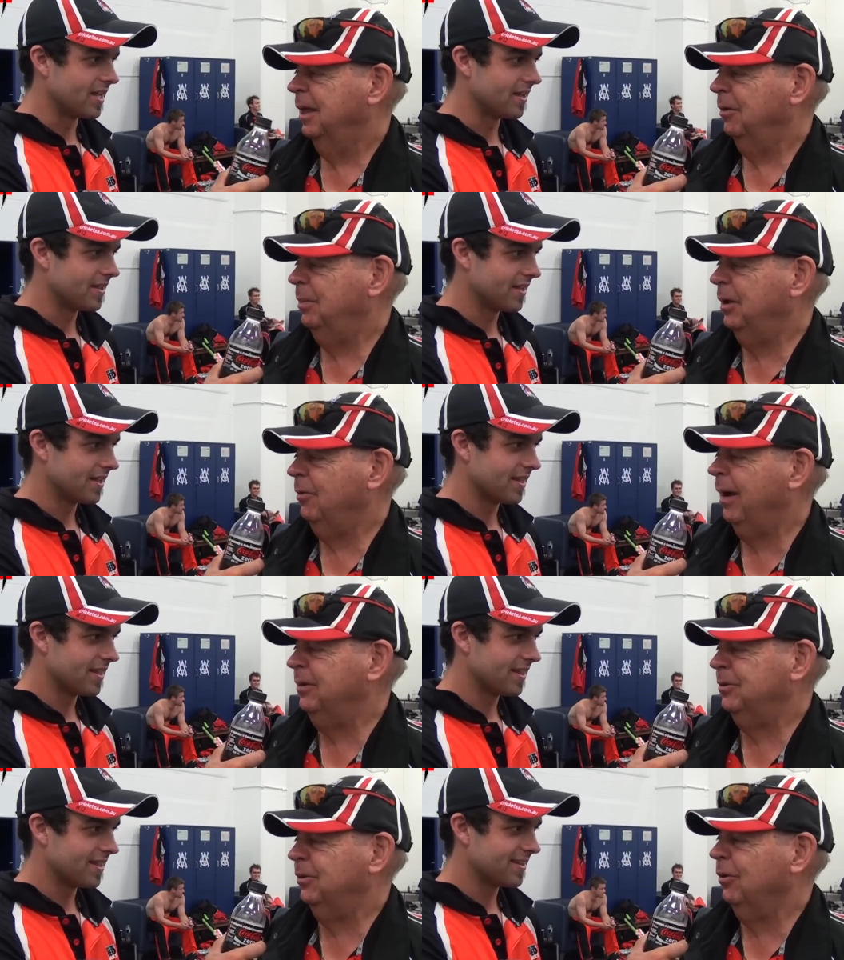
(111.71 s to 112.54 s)
Speaker 1: It'd be
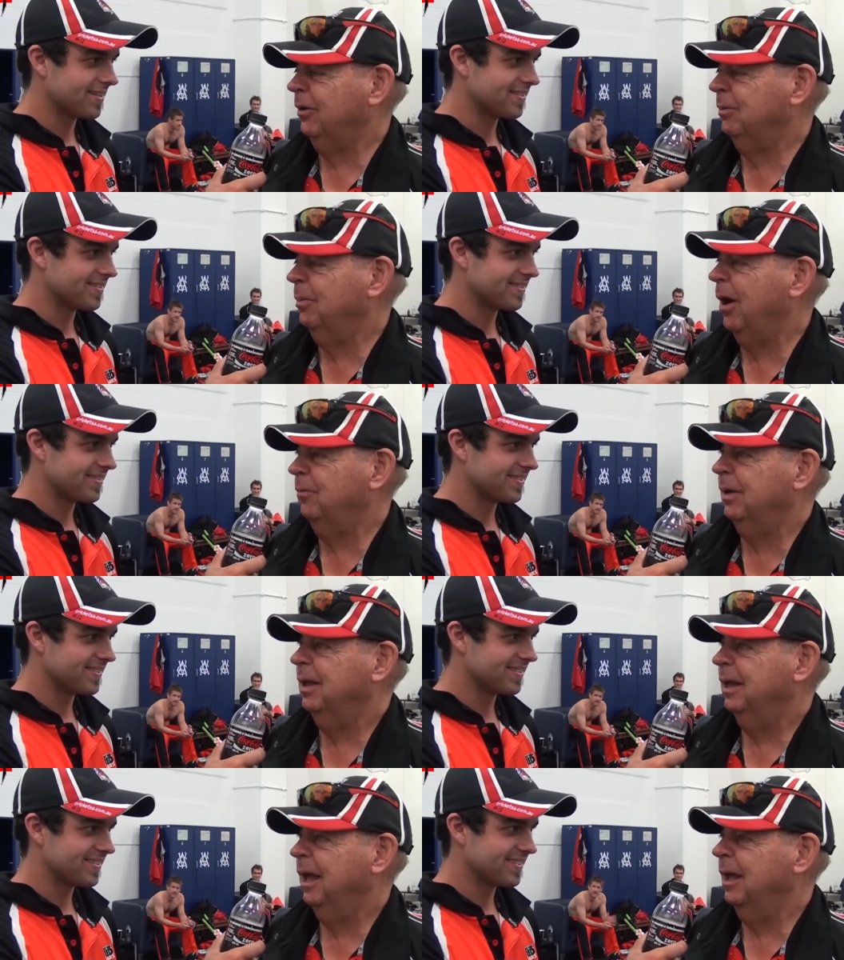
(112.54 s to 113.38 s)
great to knock them over
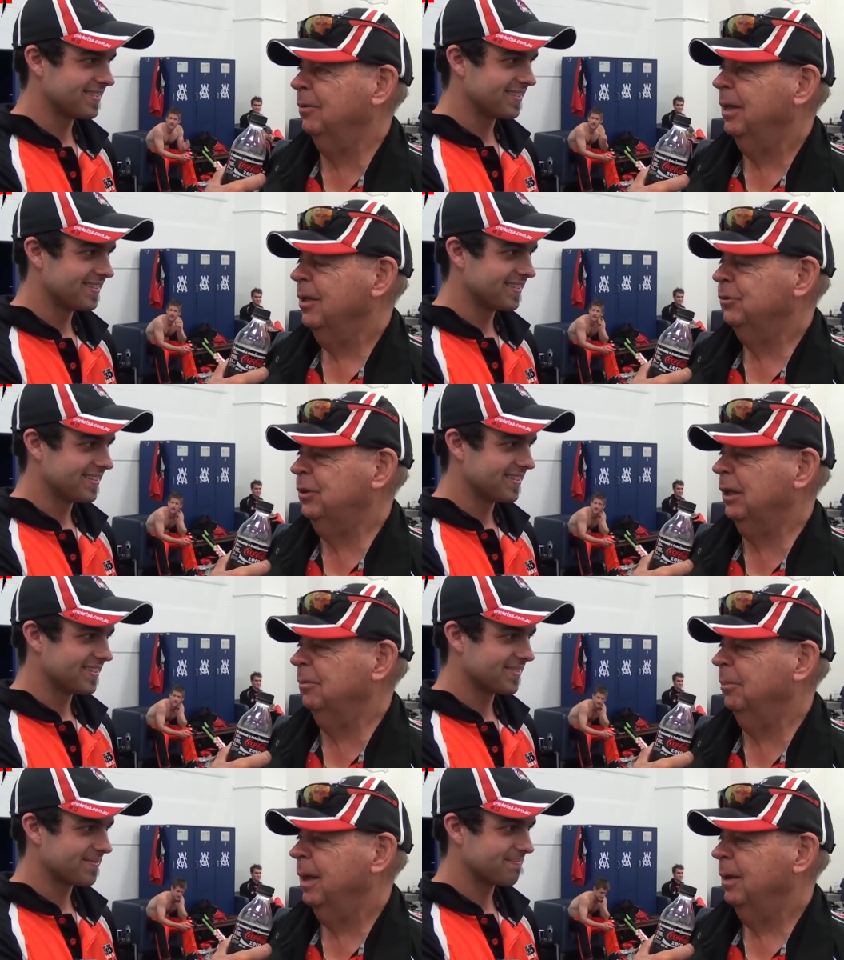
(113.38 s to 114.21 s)
and
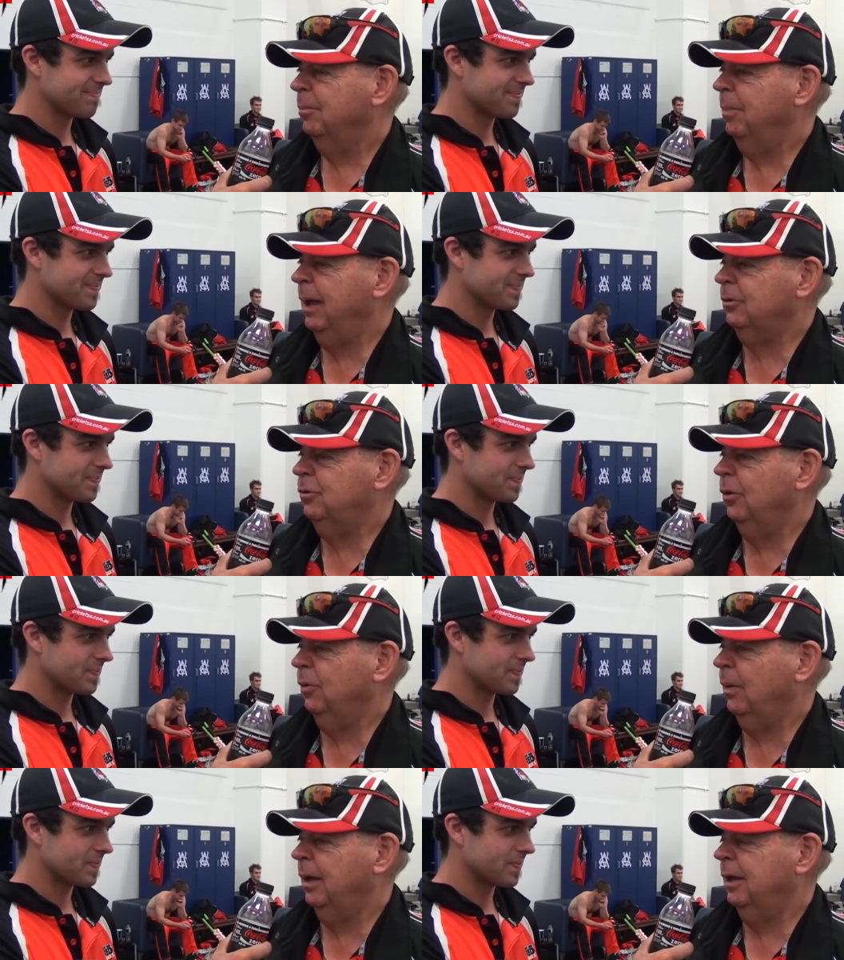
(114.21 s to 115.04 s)
send them back
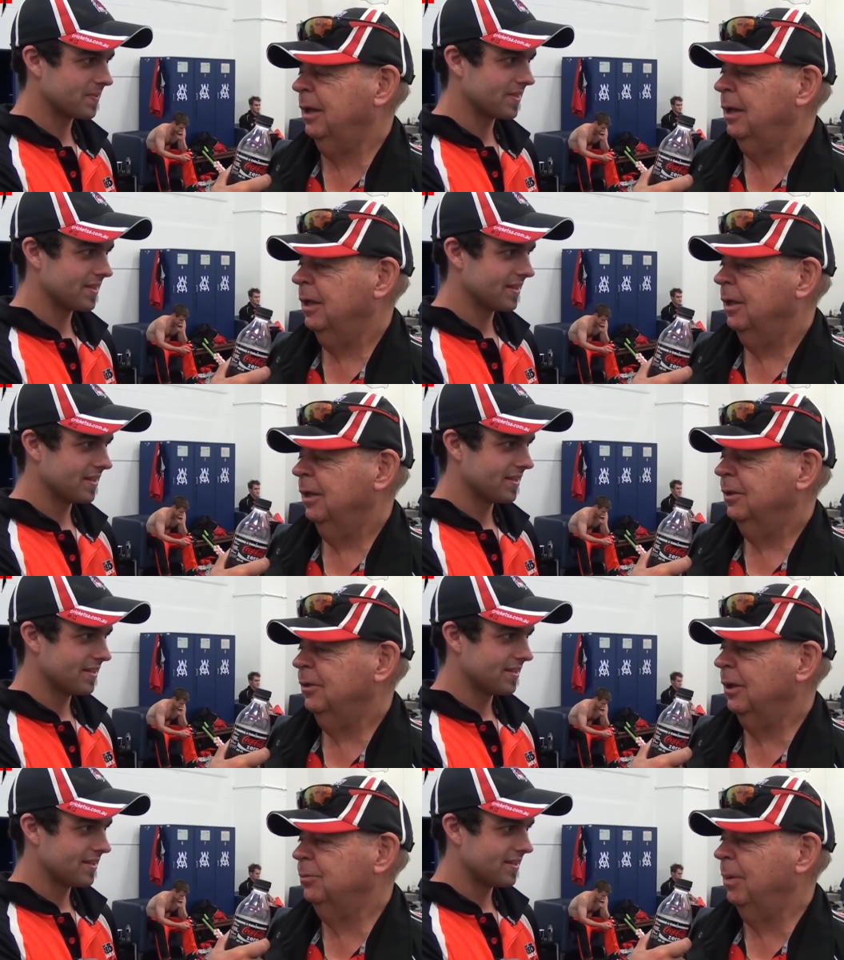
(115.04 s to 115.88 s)
to. Uh,
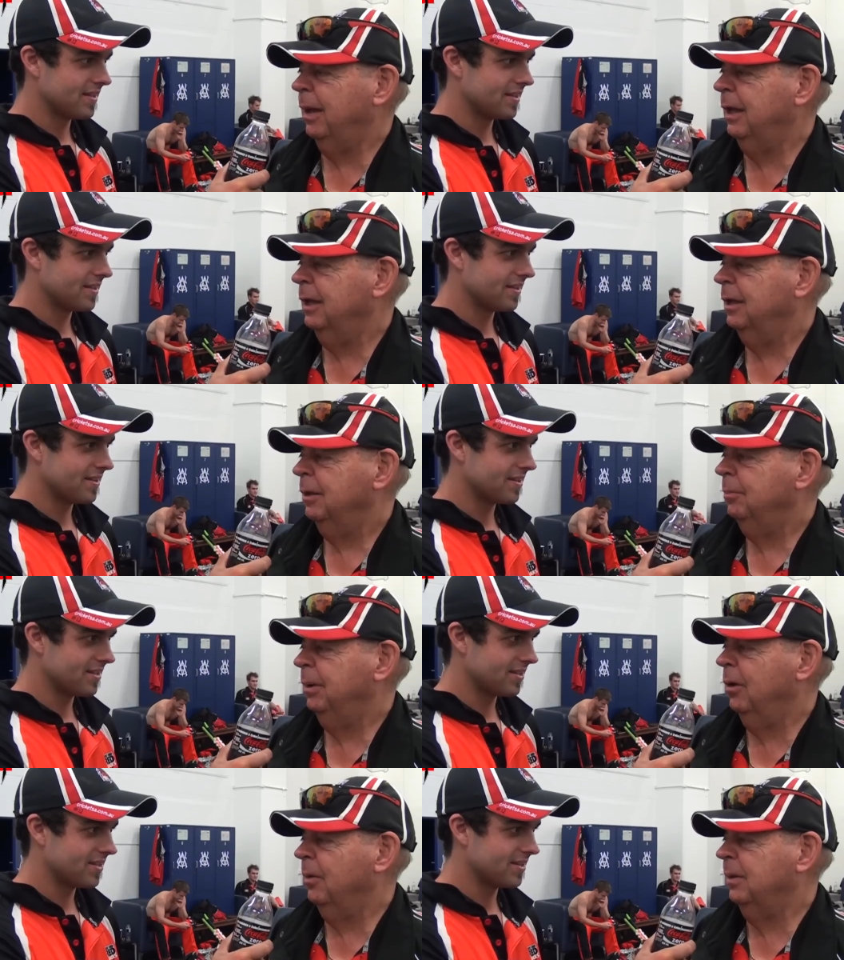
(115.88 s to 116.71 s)
Tasmania
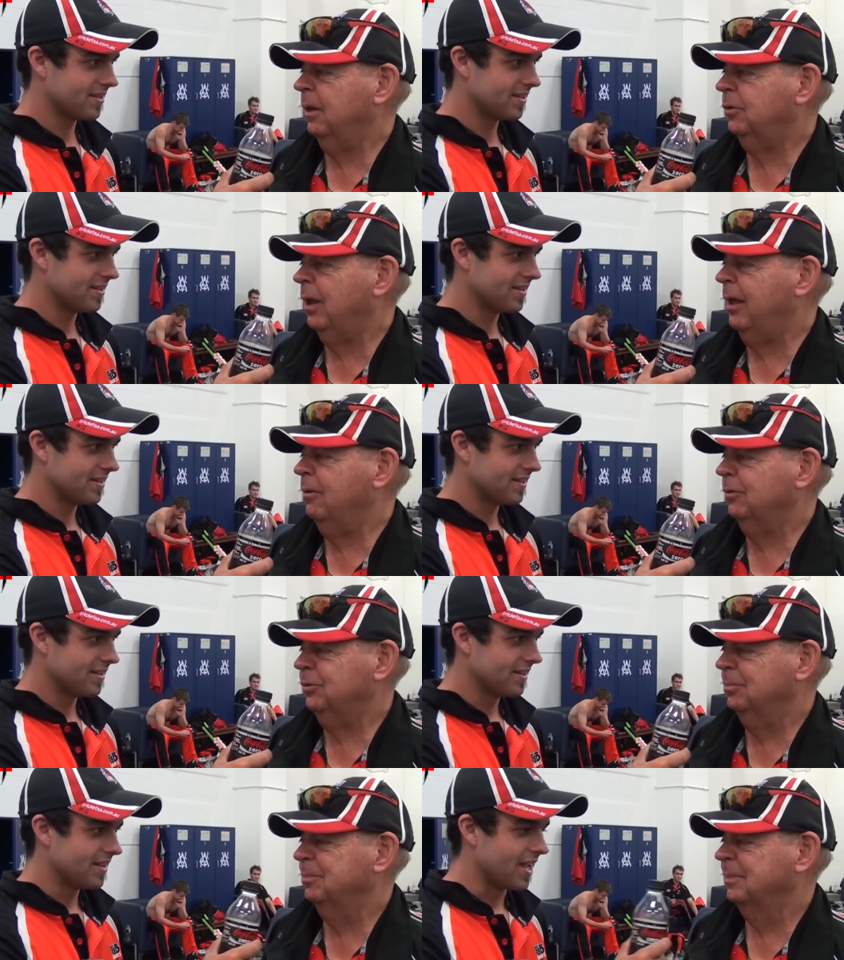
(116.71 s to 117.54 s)
uh, behind their
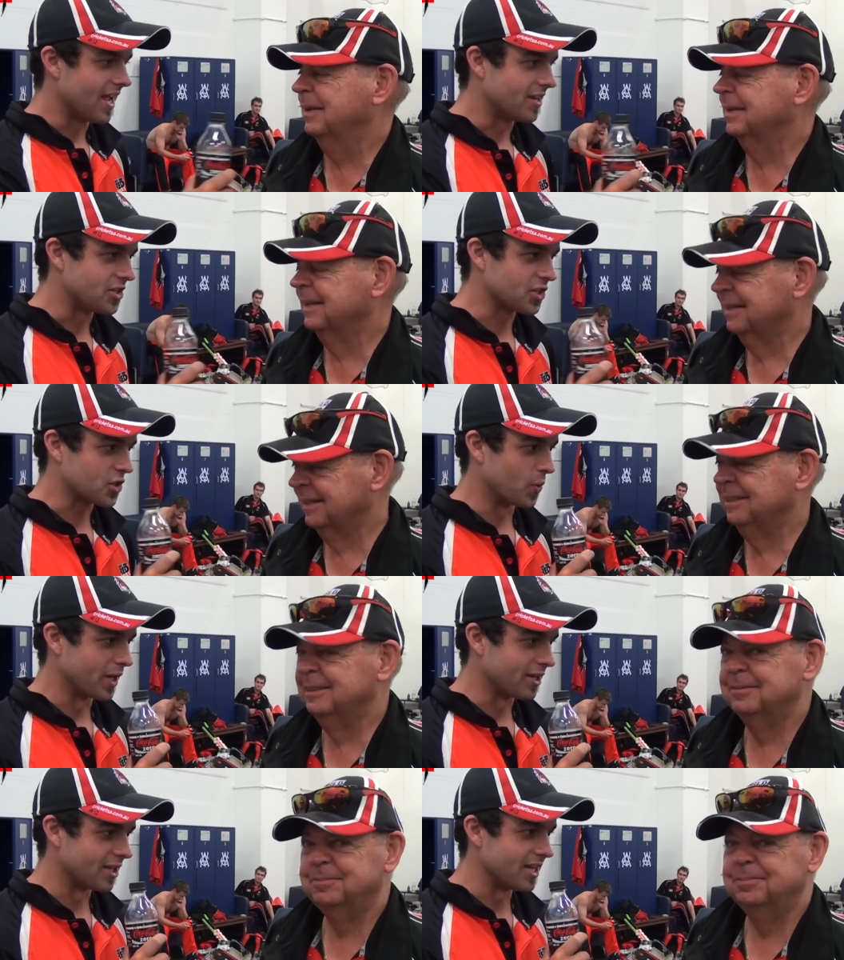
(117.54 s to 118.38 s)
tails. And just
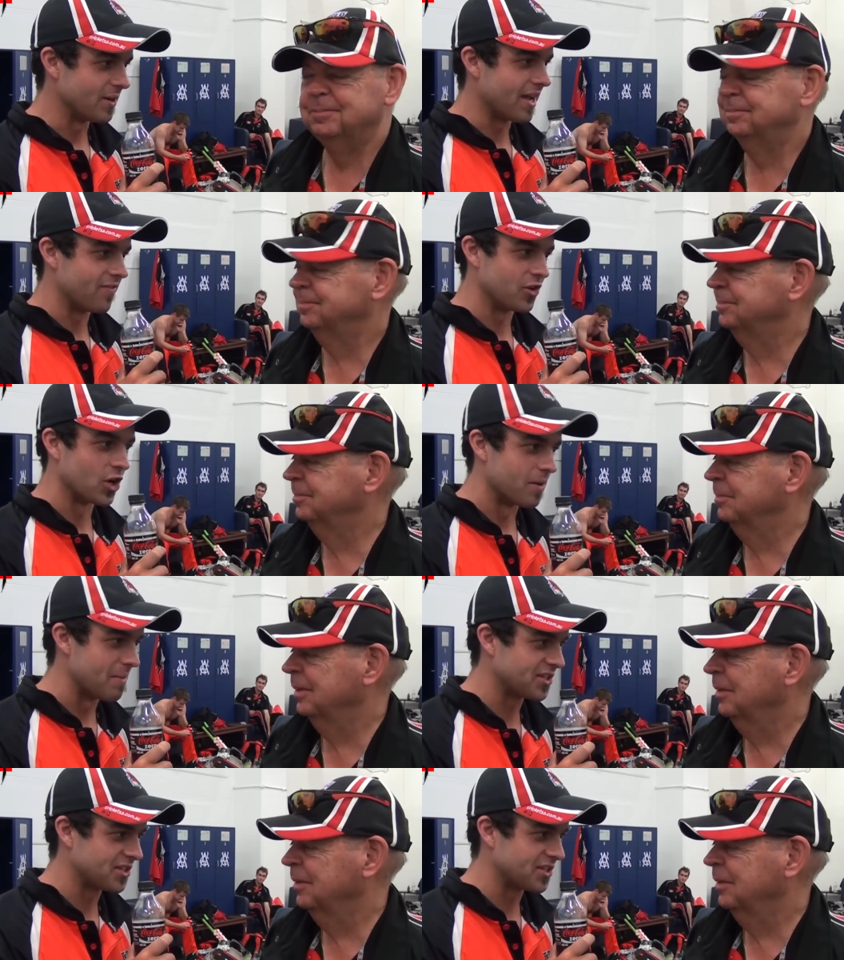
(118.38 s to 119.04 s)
quickly, have you got a